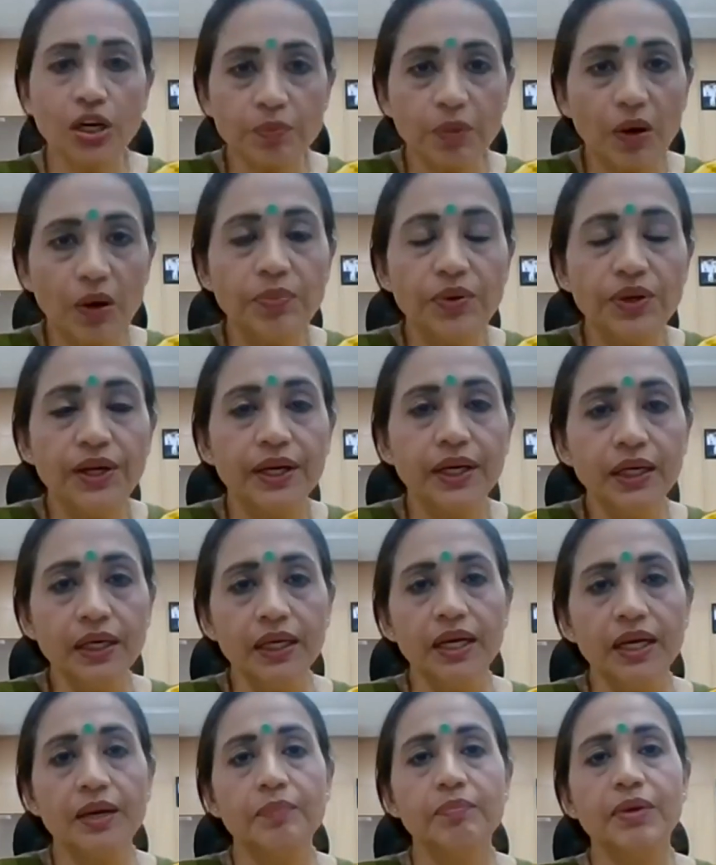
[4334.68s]
popular,
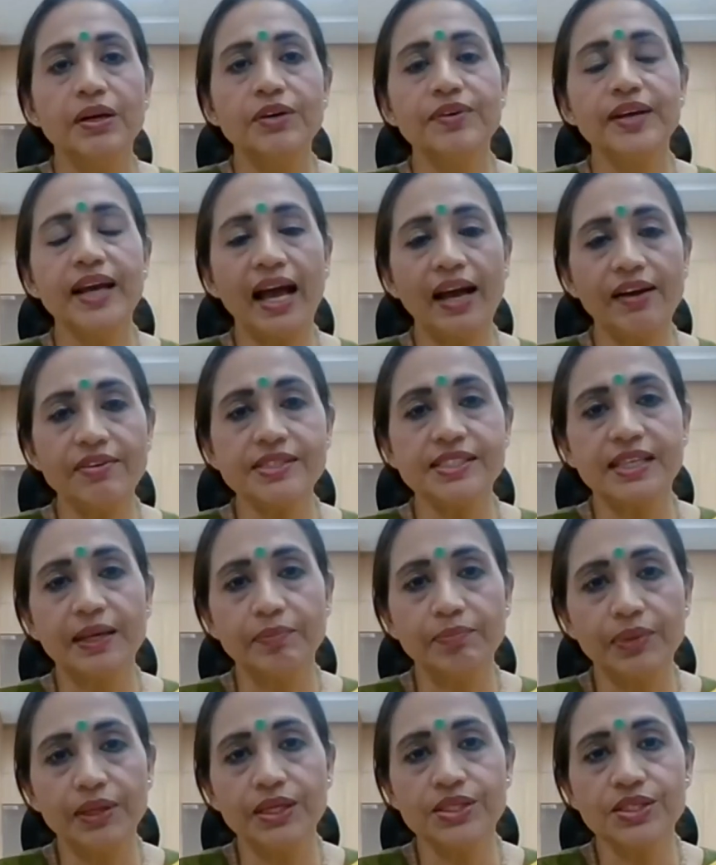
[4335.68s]
but we have a
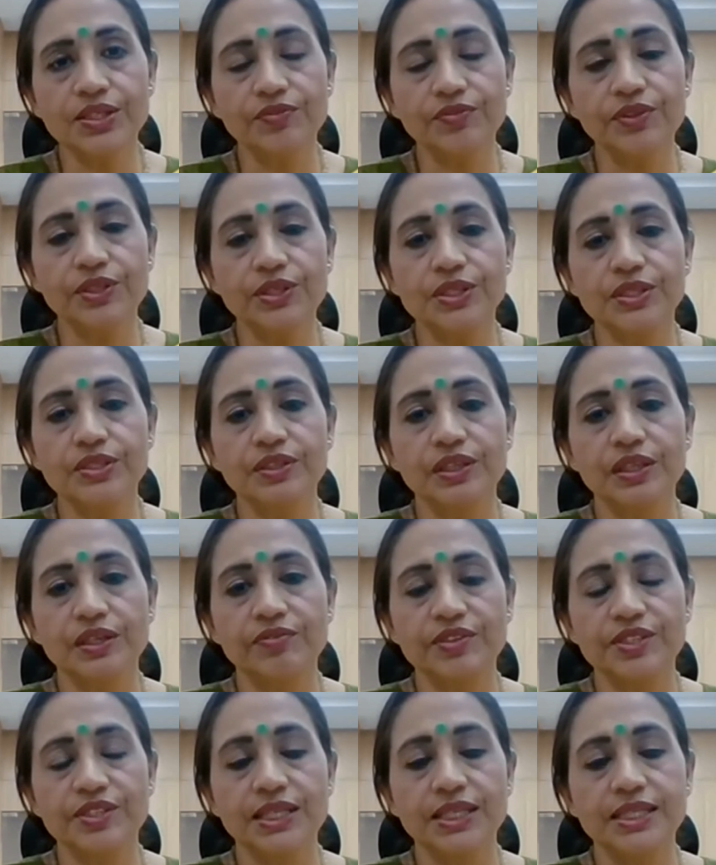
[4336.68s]
semblance of this
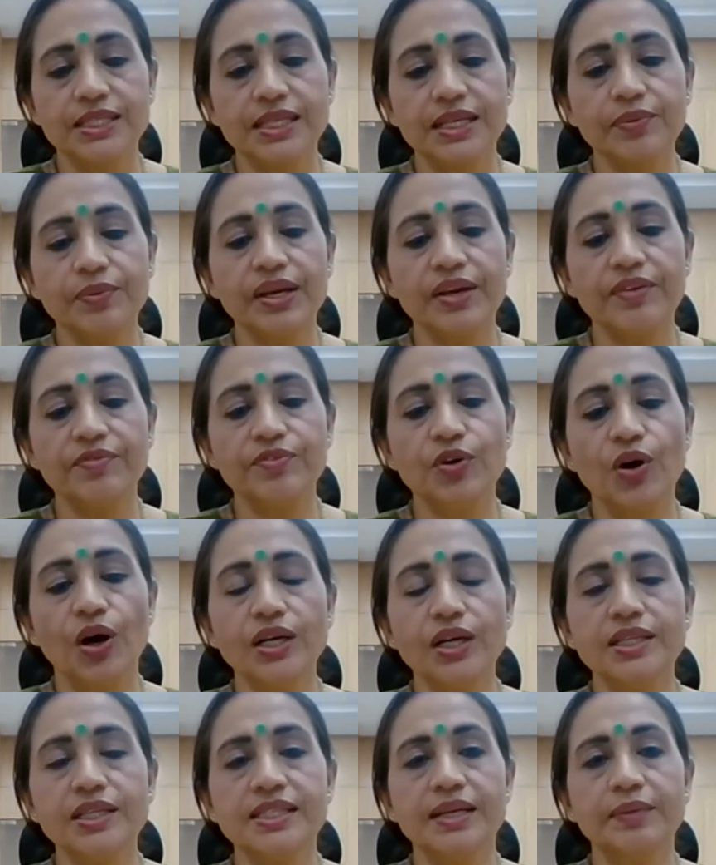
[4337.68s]
facility. We've
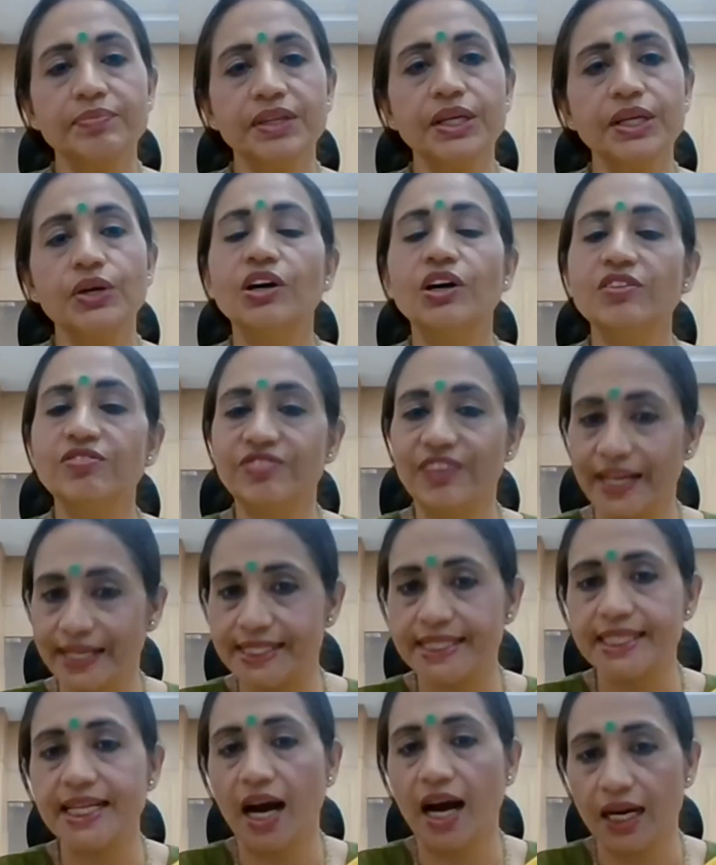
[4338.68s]
got something called
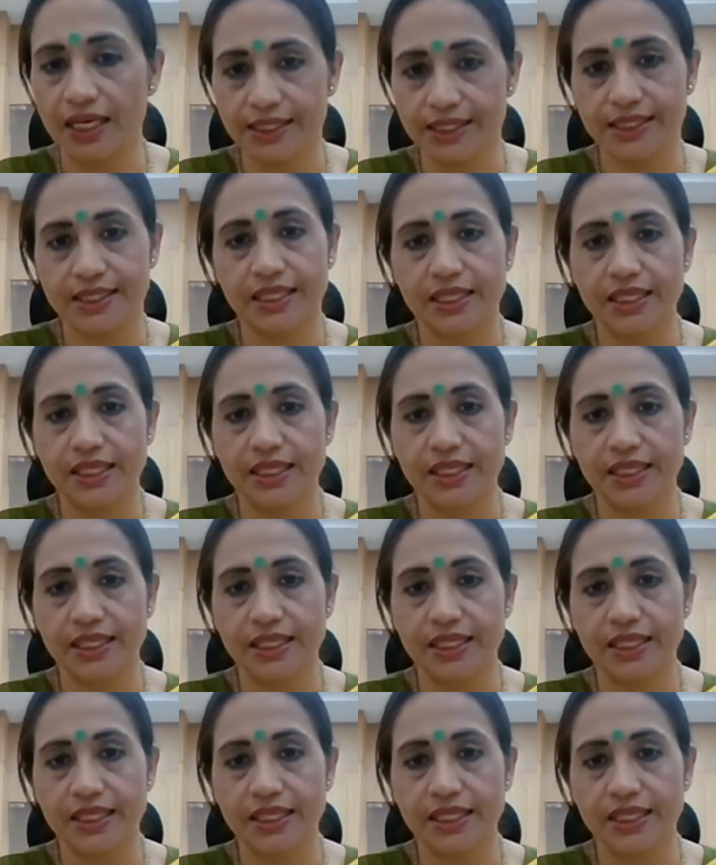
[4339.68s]
flexi hours.